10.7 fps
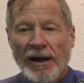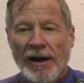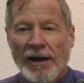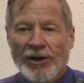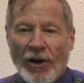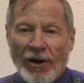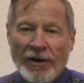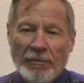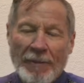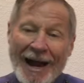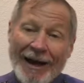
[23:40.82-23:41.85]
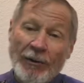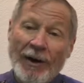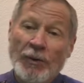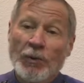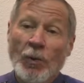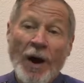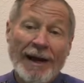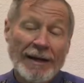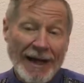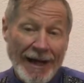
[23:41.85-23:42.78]
A dark background with
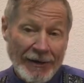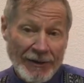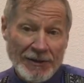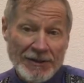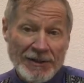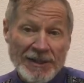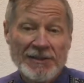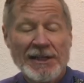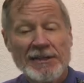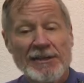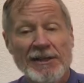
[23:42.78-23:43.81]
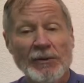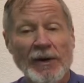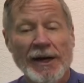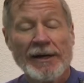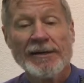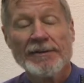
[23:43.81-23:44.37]
white letters is easily read.